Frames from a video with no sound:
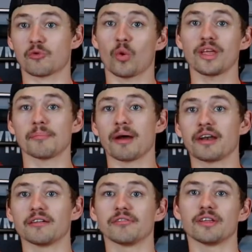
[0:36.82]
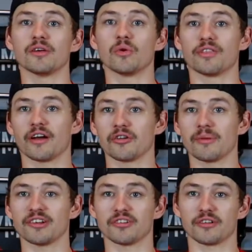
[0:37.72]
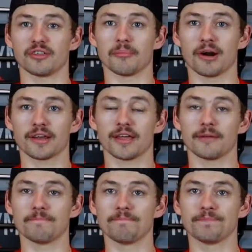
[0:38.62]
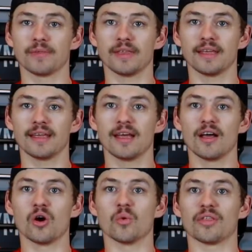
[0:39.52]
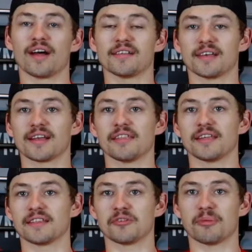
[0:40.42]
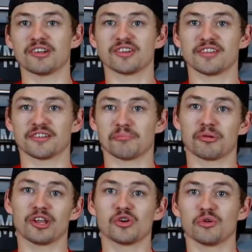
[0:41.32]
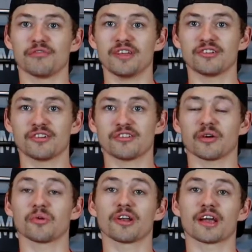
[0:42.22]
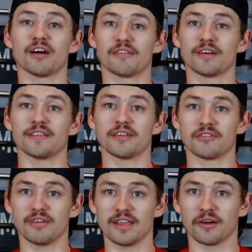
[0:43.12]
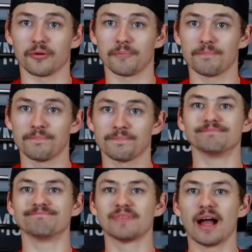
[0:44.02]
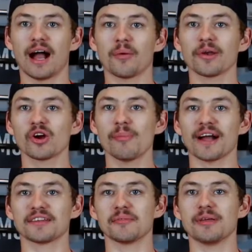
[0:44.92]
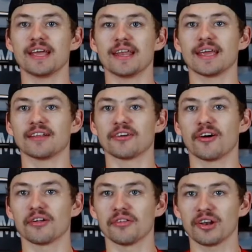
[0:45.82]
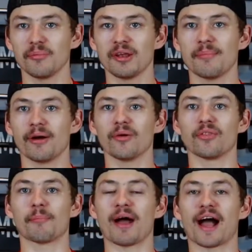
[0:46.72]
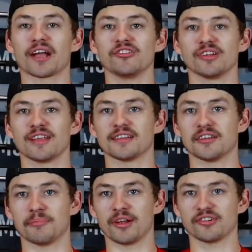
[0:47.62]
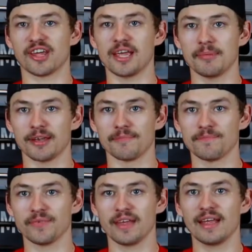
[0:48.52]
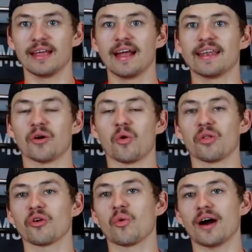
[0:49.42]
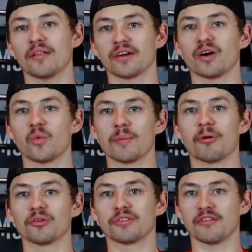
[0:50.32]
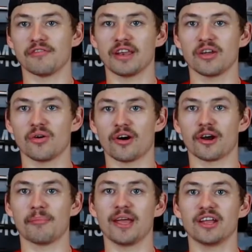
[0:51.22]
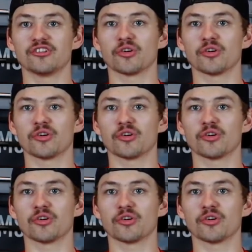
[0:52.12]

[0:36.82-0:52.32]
quite competitively with the other benches on the market. With that said, I think this bench has some pretty cool features that we're gonna cover in this video. I wanna go back to the beginning and talk a little bit about the packaging that this bench came in. Now, a little while ago, we posted a video on our page